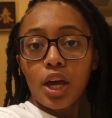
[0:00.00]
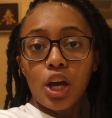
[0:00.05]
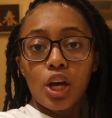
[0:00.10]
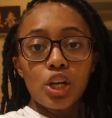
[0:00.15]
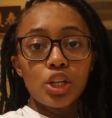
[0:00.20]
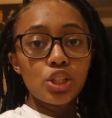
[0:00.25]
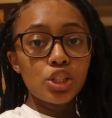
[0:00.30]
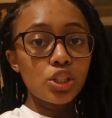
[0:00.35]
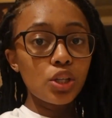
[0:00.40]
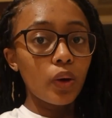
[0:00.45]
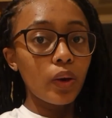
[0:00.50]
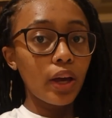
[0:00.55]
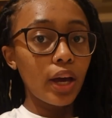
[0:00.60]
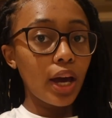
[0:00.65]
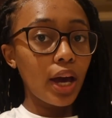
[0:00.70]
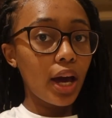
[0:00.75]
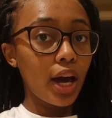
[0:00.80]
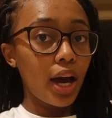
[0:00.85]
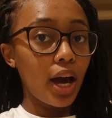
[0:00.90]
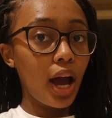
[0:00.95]
So
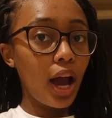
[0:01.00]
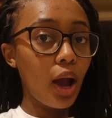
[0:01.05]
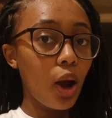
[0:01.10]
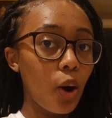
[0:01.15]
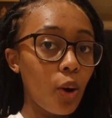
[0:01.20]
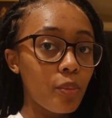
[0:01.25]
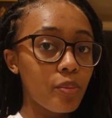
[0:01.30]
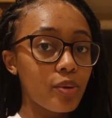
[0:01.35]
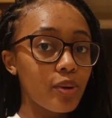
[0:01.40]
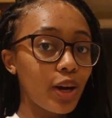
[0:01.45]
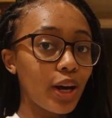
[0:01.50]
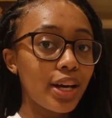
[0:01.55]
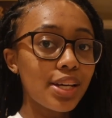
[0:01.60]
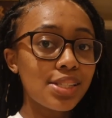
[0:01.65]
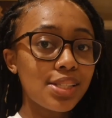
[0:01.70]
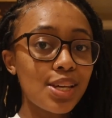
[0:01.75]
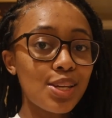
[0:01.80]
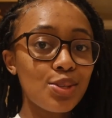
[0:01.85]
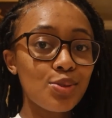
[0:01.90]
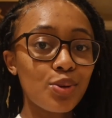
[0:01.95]
yeah, I hope you
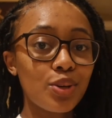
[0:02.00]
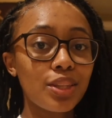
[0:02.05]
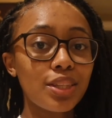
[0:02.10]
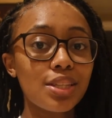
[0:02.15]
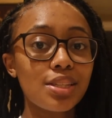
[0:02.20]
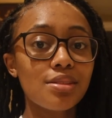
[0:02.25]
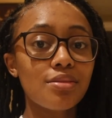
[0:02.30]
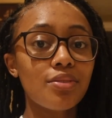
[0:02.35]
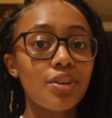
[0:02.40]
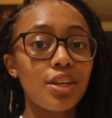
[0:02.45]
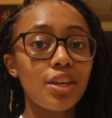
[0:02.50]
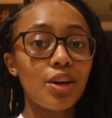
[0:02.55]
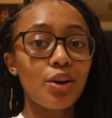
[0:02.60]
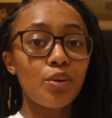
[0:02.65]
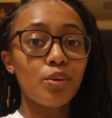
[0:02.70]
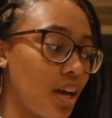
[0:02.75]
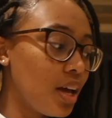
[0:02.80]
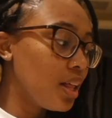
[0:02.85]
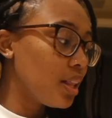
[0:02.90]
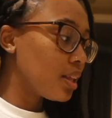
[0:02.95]
guys enjoyed this video.
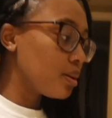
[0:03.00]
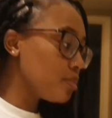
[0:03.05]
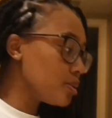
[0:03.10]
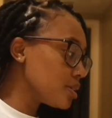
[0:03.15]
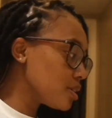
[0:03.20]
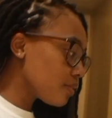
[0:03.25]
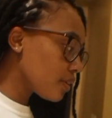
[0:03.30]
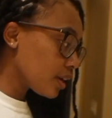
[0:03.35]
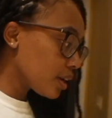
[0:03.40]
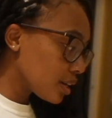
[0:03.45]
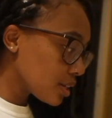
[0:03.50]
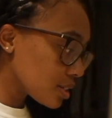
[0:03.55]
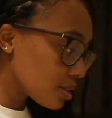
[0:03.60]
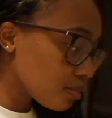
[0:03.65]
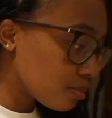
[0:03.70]
Let me see if I can get some